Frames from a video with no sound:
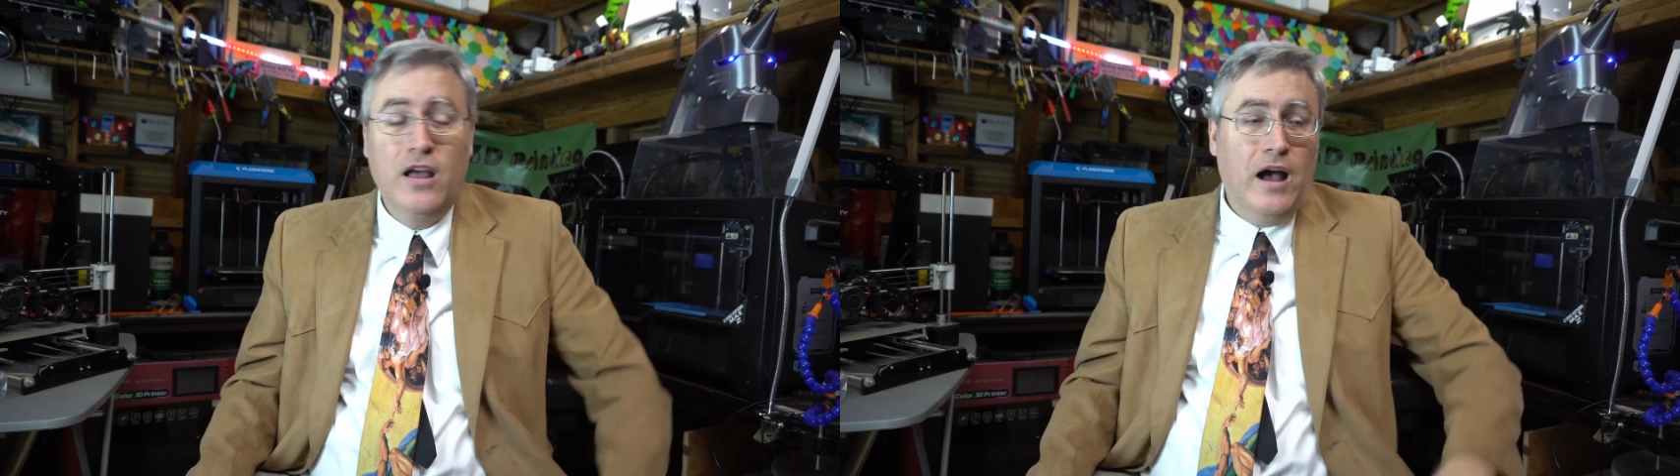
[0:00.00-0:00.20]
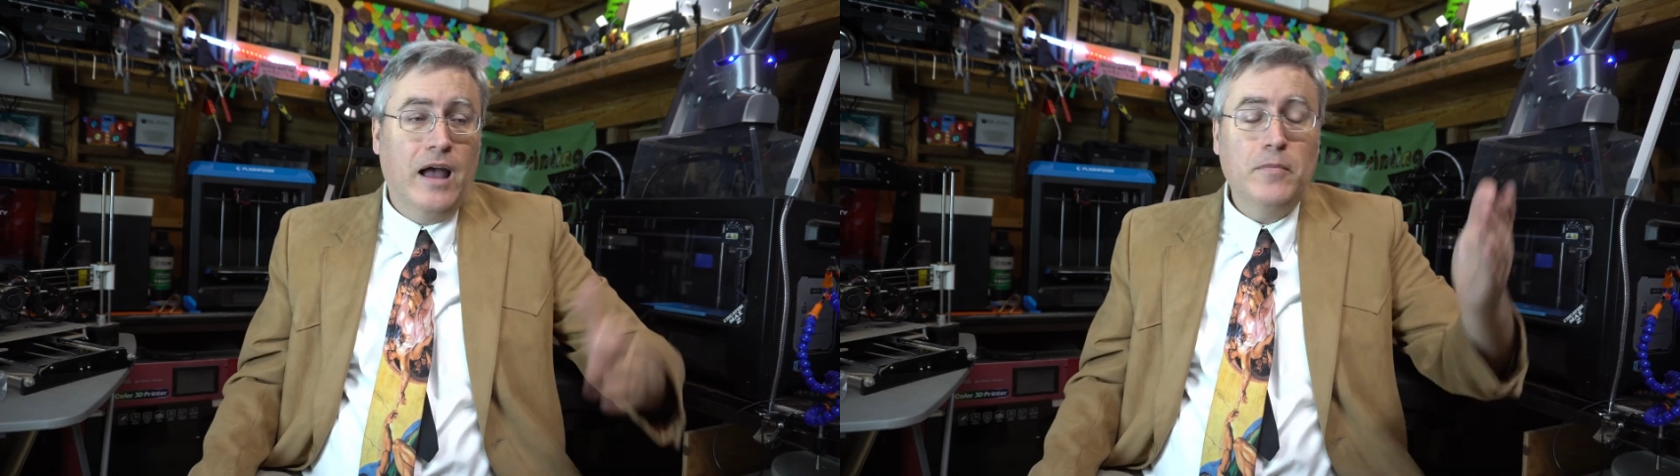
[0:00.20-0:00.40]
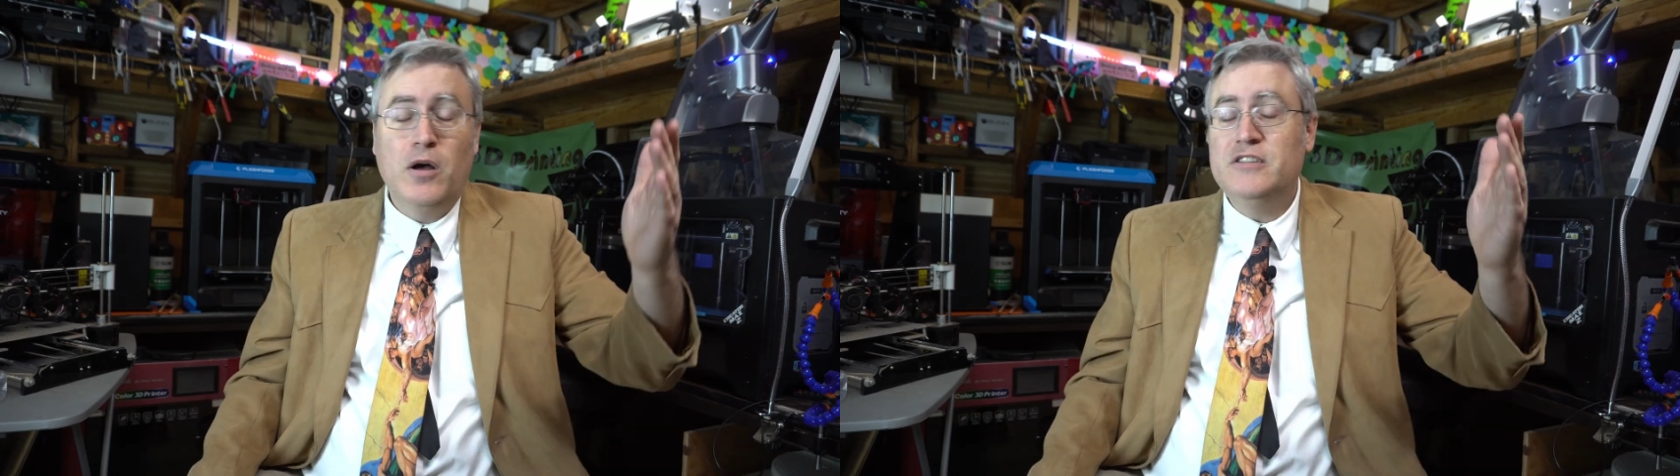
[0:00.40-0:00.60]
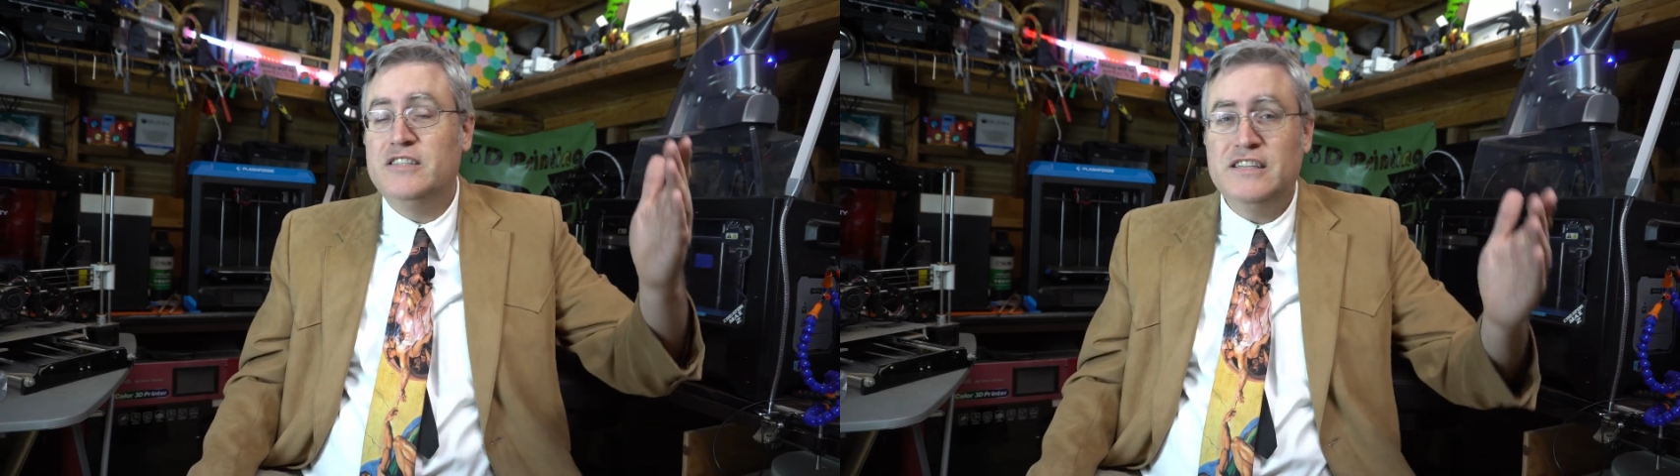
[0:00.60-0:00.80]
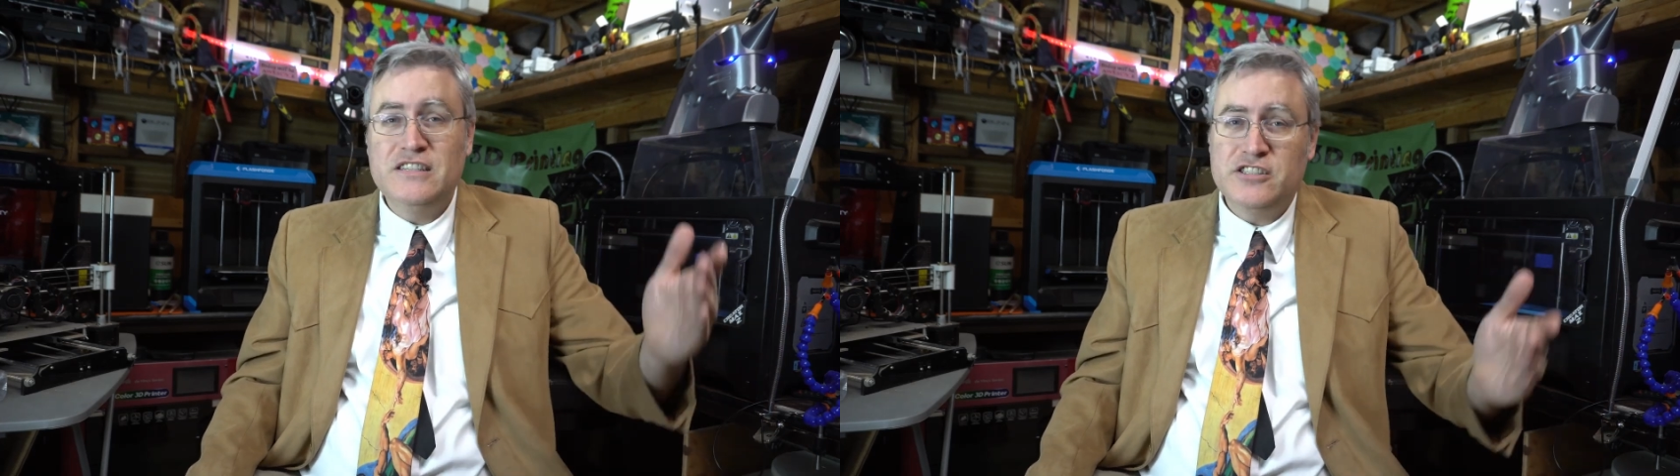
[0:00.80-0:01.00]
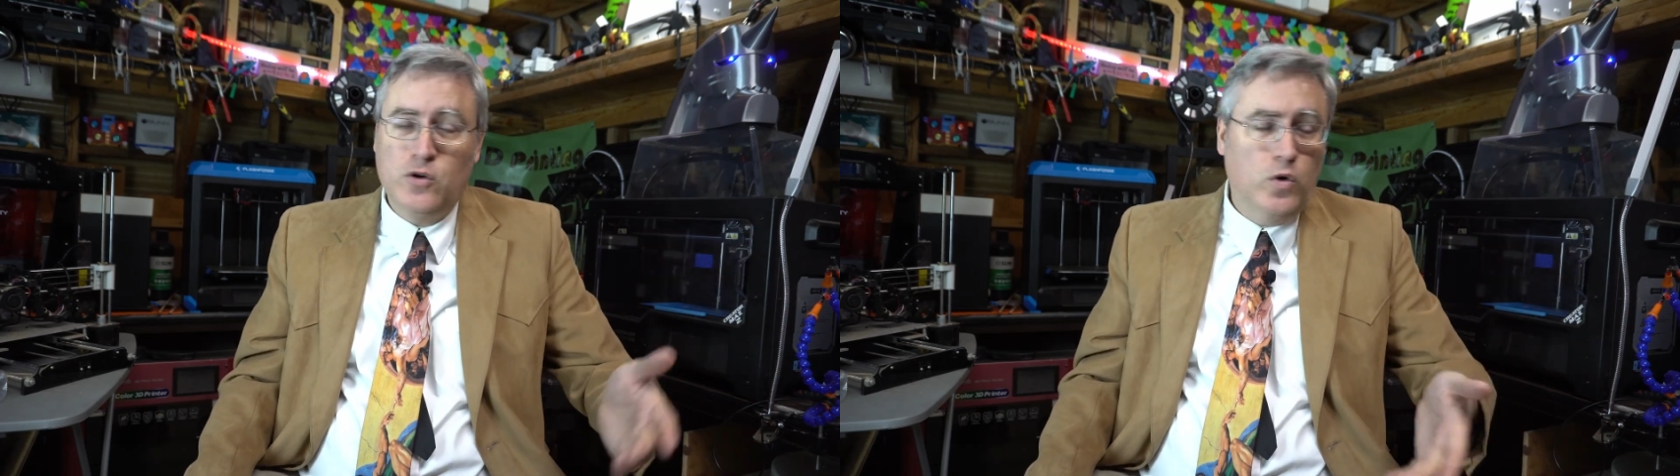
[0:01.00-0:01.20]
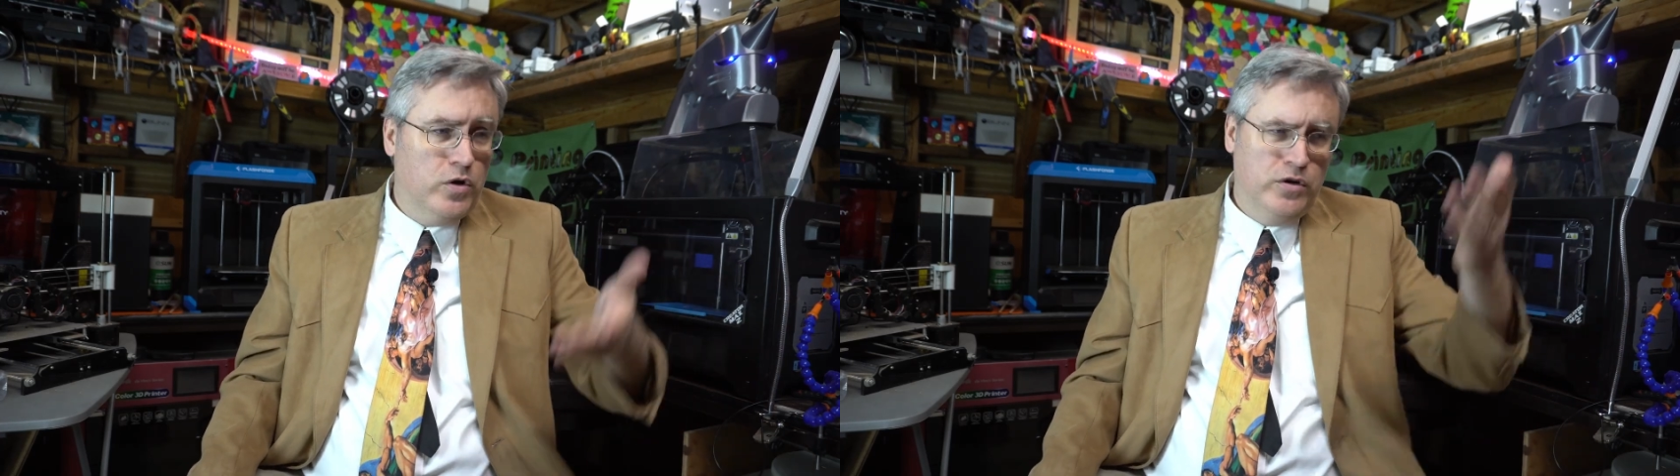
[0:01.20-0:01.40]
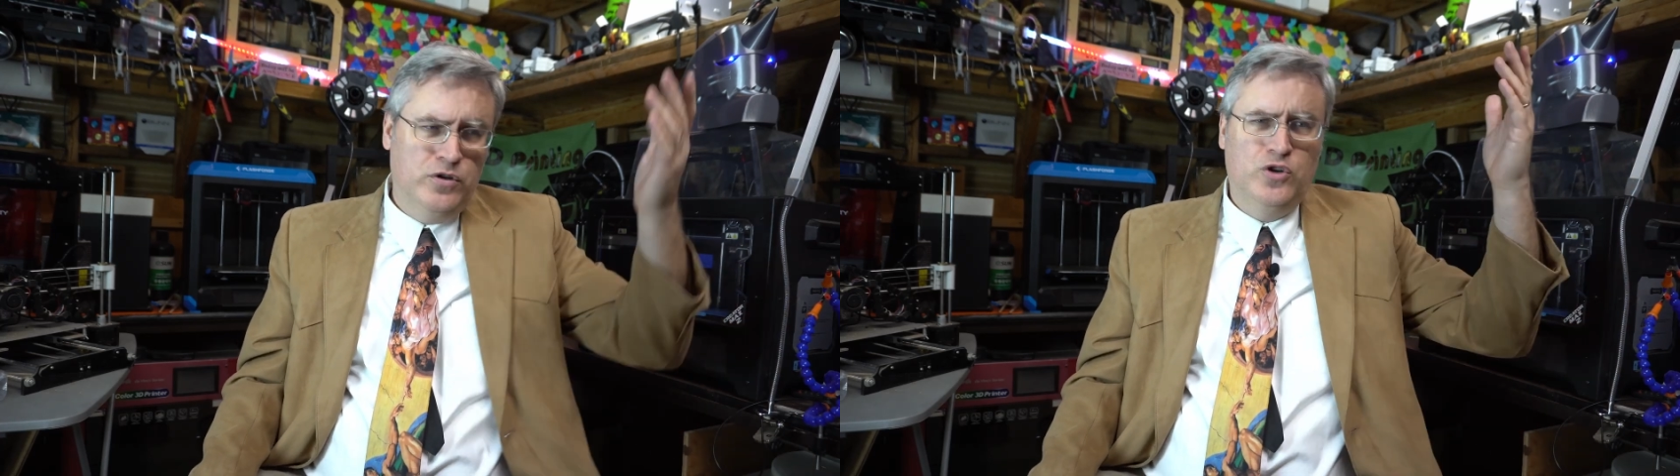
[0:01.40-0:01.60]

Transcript: I'm on Discord,